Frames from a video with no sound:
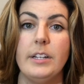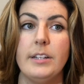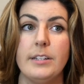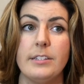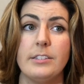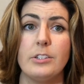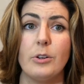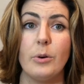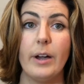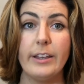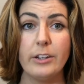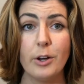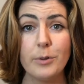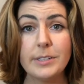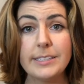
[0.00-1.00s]
So I
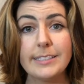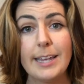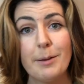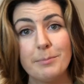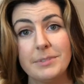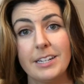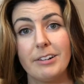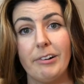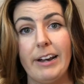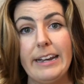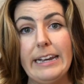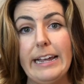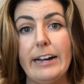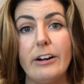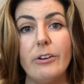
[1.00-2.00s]
know it's tempting right
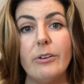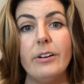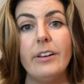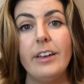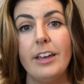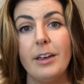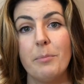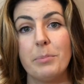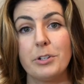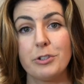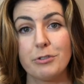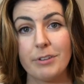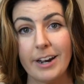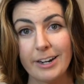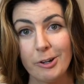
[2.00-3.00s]
now, but
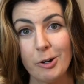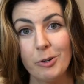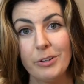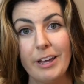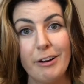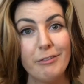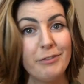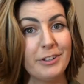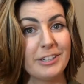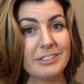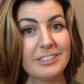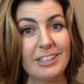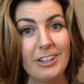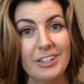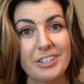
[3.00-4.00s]
try to hold out for your
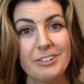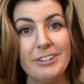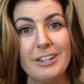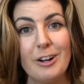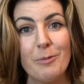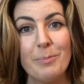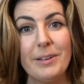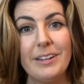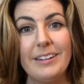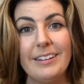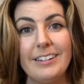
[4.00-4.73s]
salon to reopen.